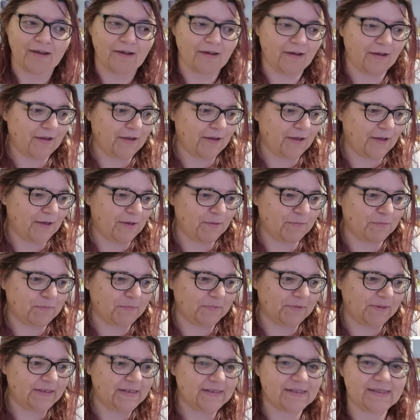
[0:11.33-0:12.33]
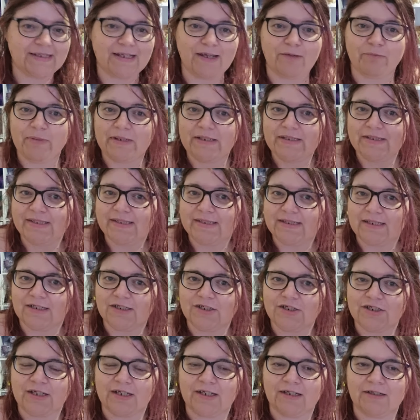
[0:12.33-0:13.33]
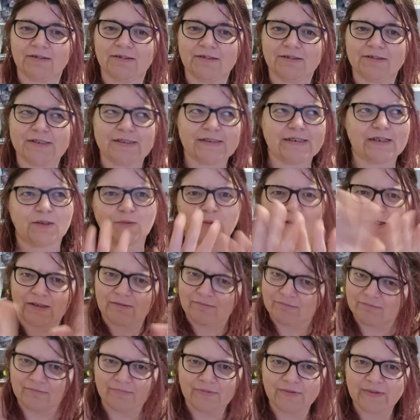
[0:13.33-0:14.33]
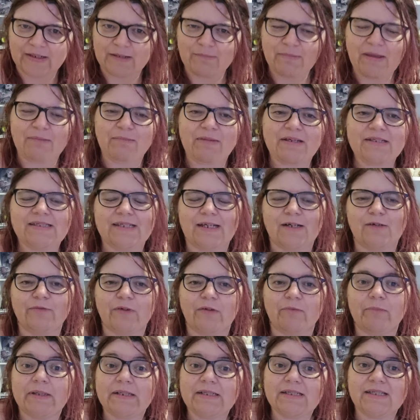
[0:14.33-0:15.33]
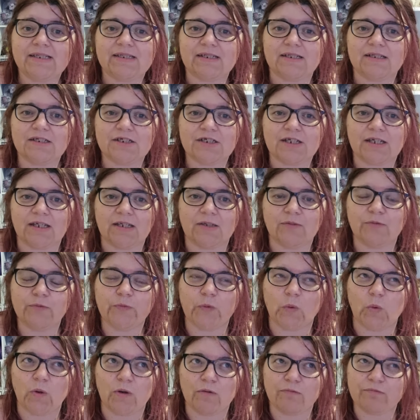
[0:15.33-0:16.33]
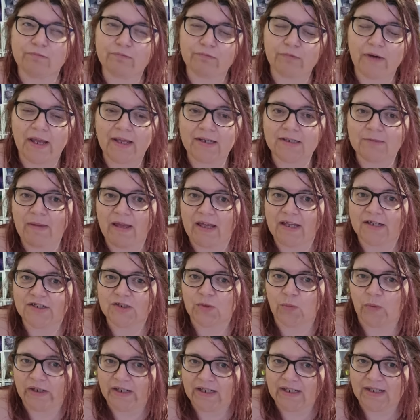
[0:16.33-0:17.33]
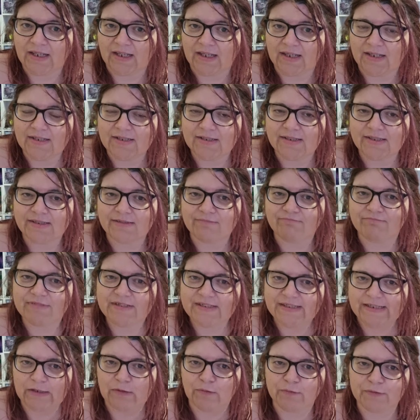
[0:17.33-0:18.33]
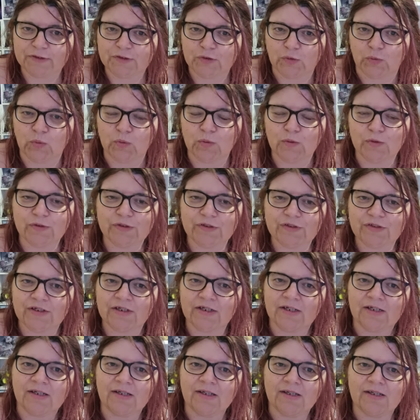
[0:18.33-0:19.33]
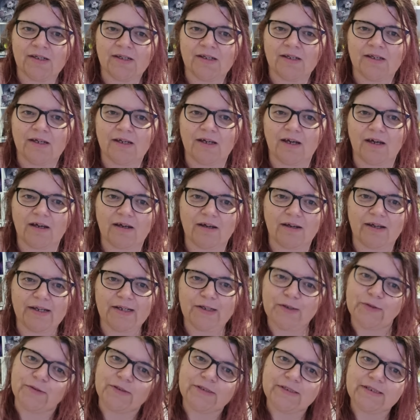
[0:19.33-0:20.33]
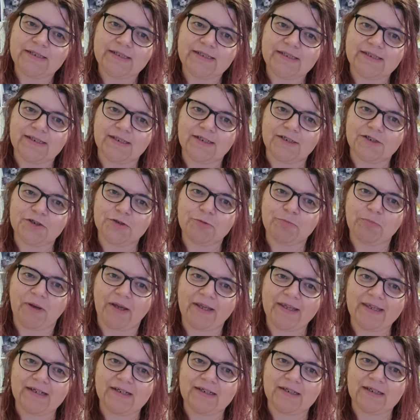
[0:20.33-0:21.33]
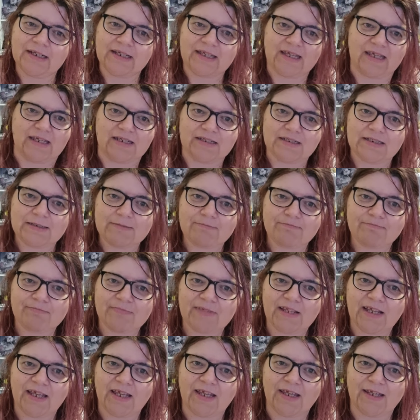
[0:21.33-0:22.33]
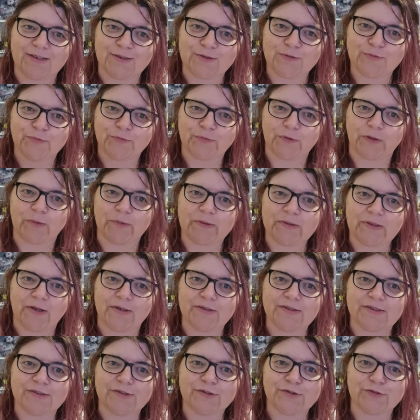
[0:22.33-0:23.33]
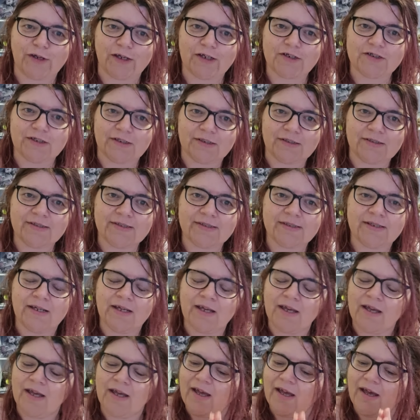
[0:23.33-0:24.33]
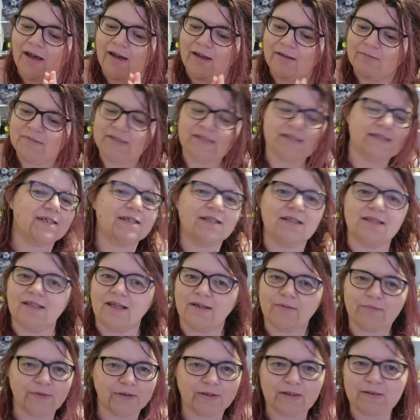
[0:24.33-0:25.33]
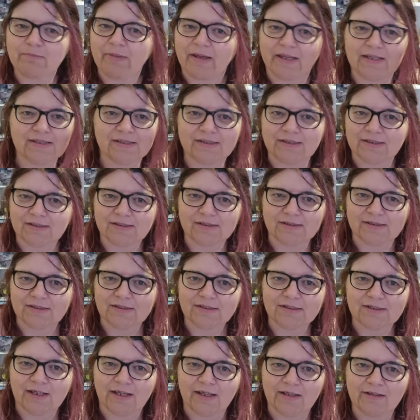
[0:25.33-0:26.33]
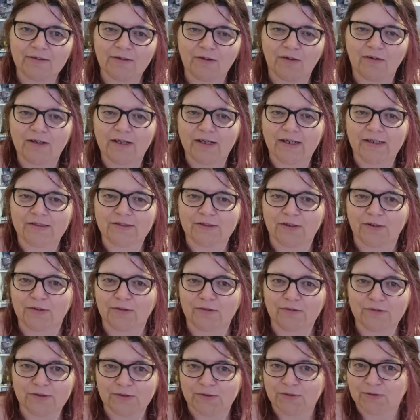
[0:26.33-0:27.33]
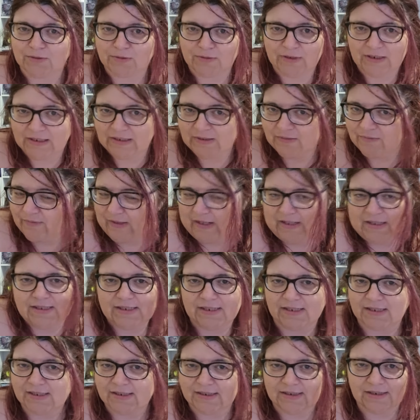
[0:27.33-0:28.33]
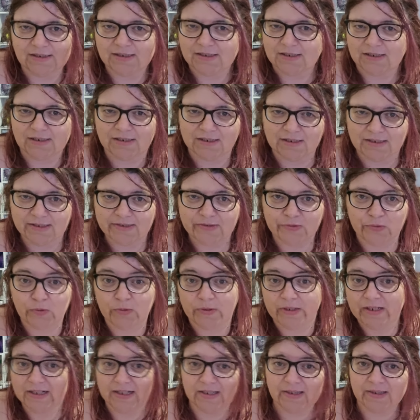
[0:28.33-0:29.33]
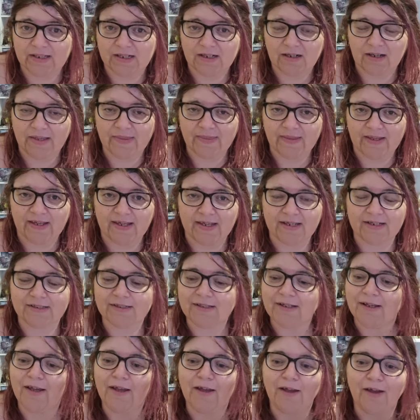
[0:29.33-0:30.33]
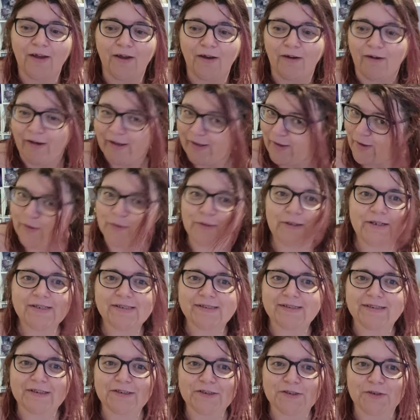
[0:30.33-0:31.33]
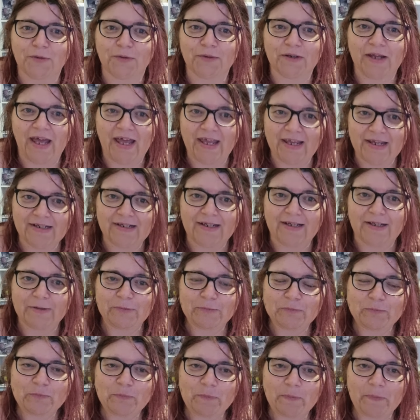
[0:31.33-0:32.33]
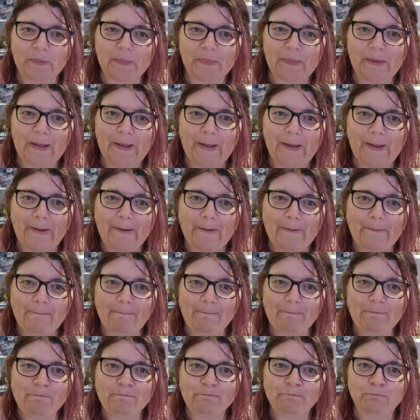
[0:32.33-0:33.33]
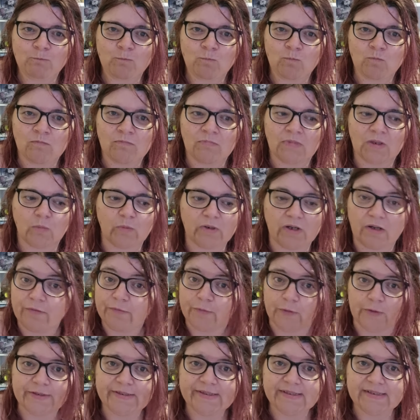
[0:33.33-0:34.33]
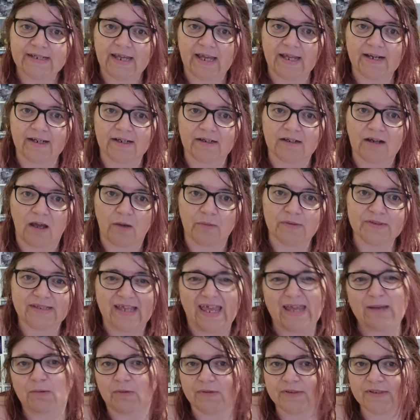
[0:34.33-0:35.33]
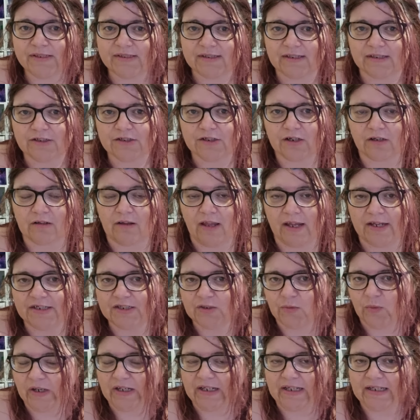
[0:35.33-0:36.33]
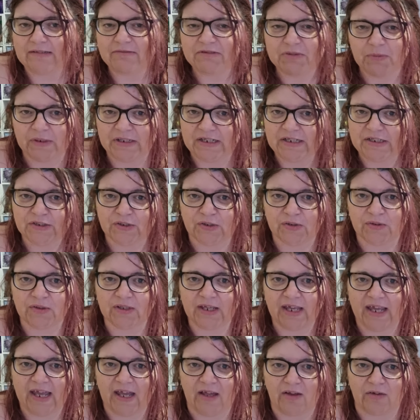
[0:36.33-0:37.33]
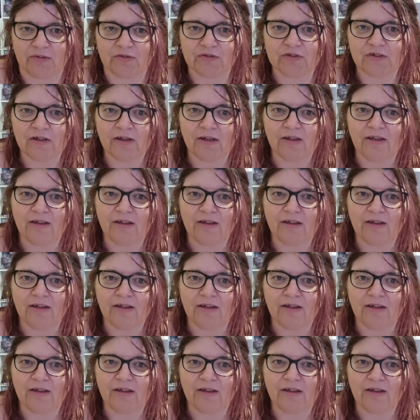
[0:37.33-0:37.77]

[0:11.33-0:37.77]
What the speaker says: let's see, I've been stitching, just a quick thing about myself, I've been stitching for around about 20 years, self-taught. I learnt to stitch by getting a kit and following those instructions. I'm still a very basic stitcher. I don't do any fancy stitches or anything like that. I only stitch on Aida. When I first started, I was able to stitch on like 20, 22 count.